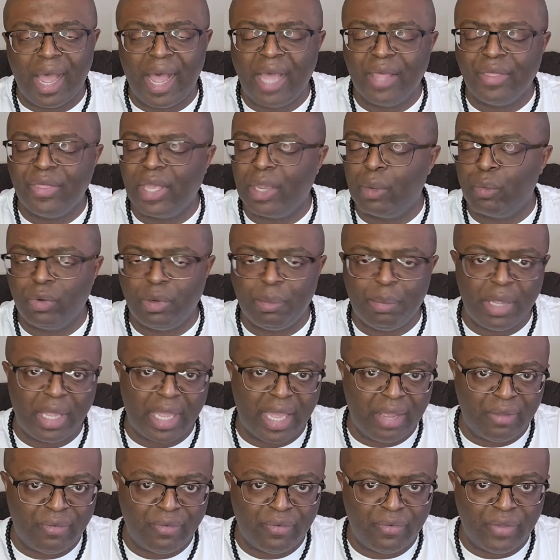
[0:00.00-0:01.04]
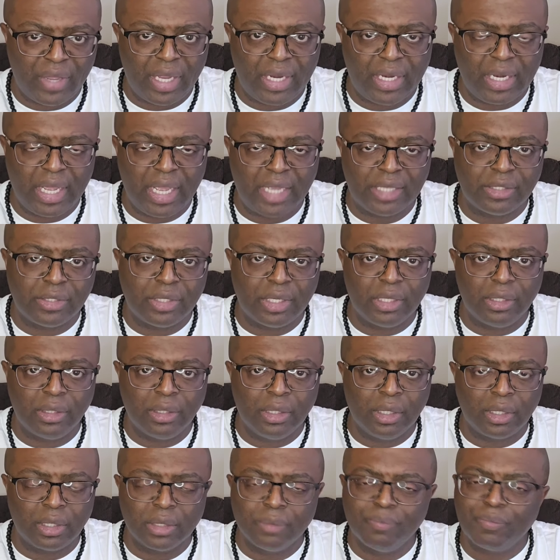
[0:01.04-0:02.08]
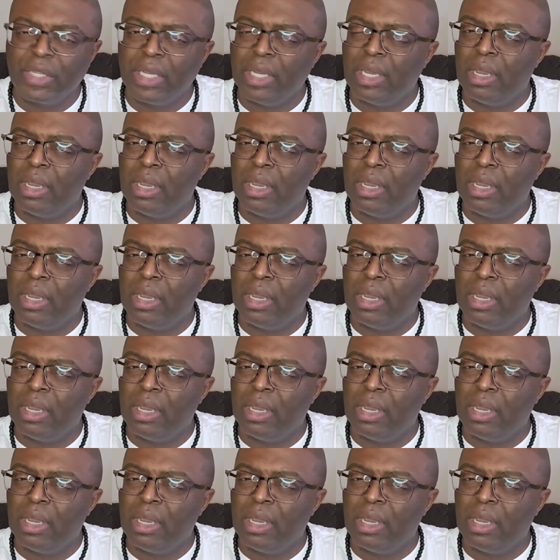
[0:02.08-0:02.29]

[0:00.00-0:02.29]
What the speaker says: I think would be a fantastic look.